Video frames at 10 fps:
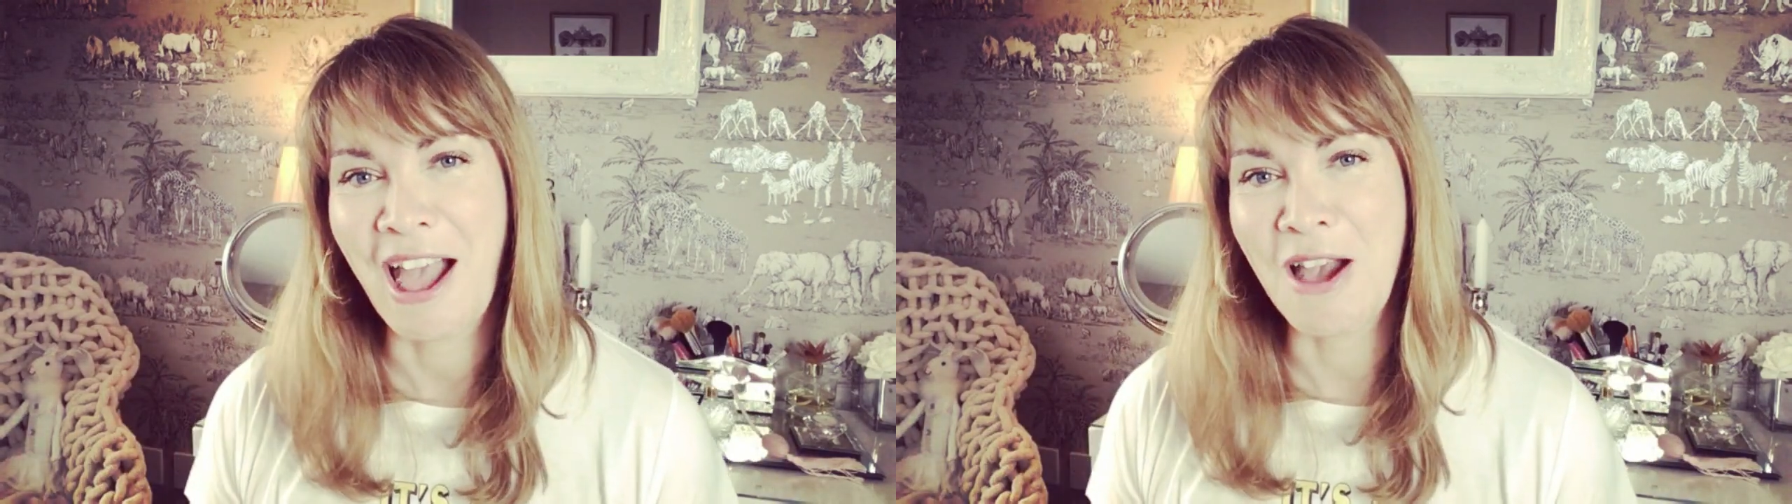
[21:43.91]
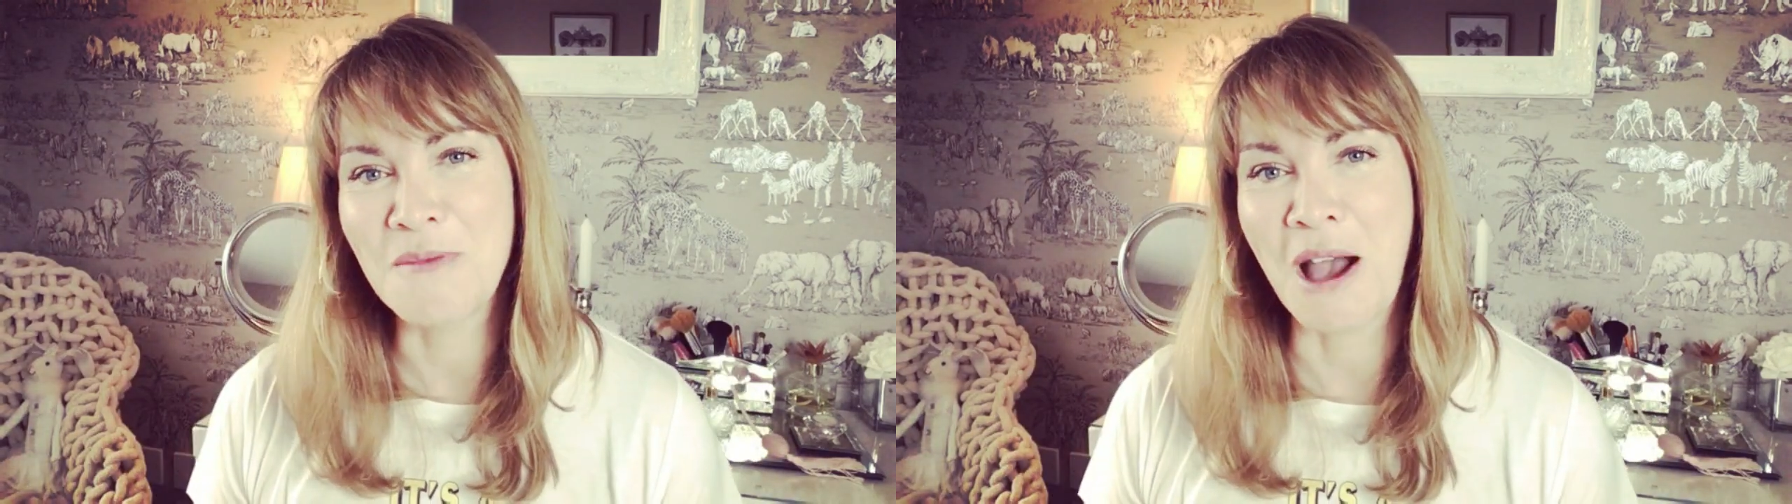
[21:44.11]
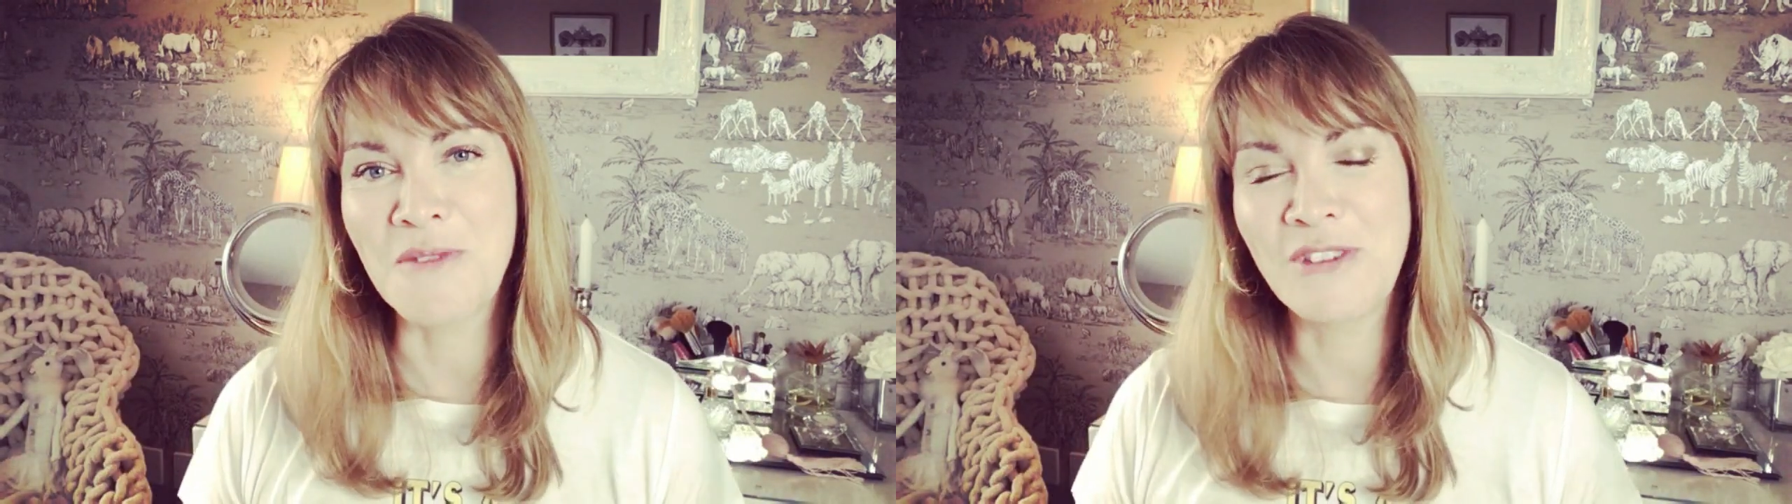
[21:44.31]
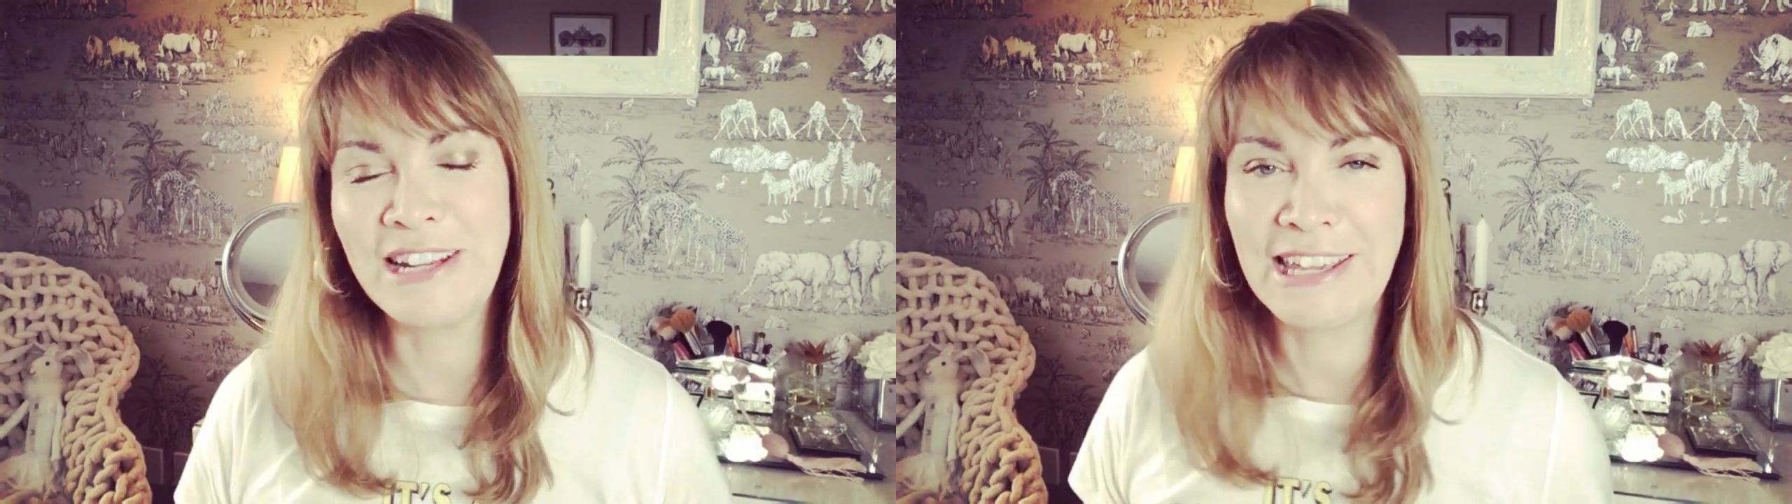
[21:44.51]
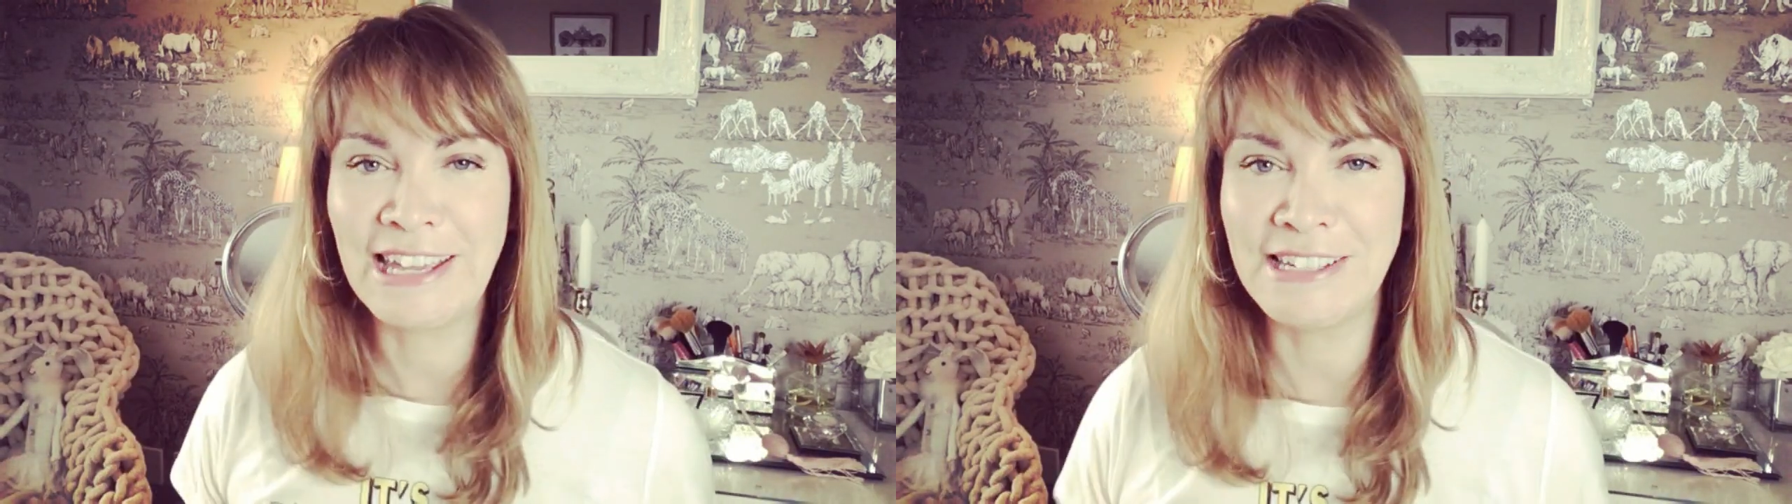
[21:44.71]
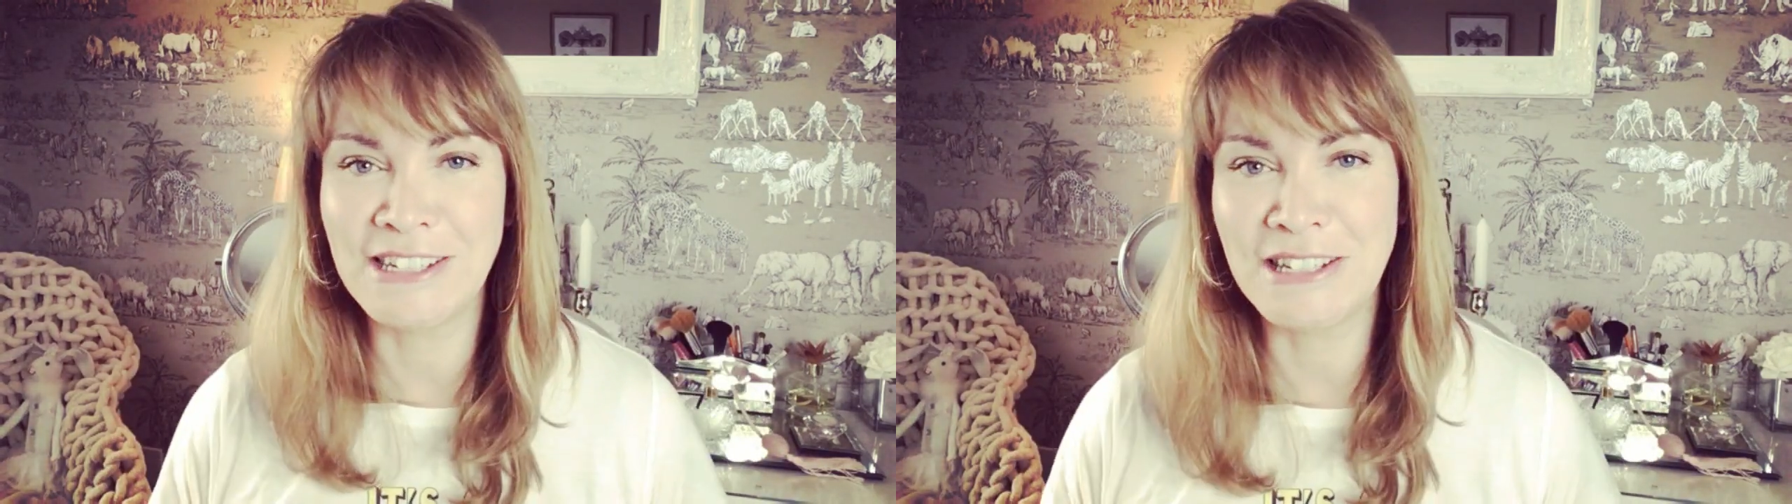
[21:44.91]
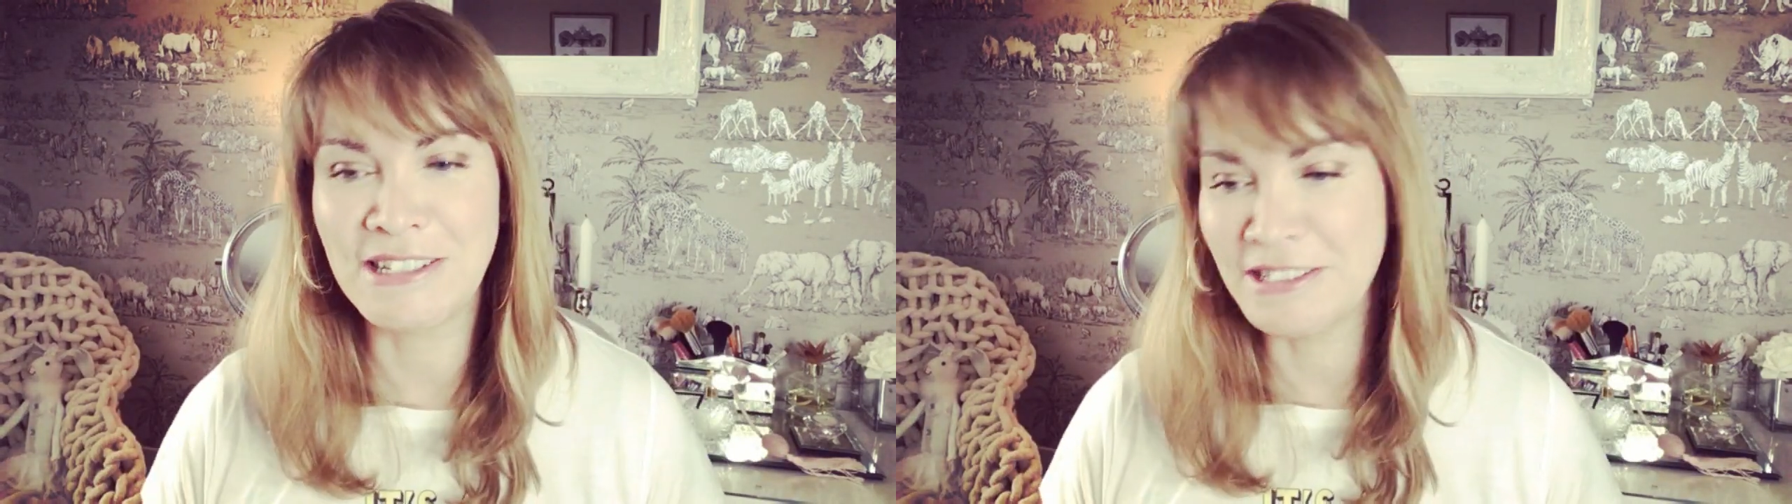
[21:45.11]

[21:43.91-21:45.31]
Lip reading: I'm really keen to